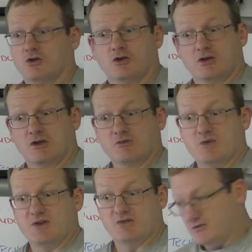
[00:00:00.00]
you give him a
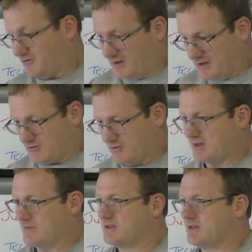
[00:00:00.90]
bit of a flinch or
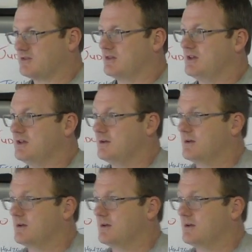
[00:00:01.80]
some such thing,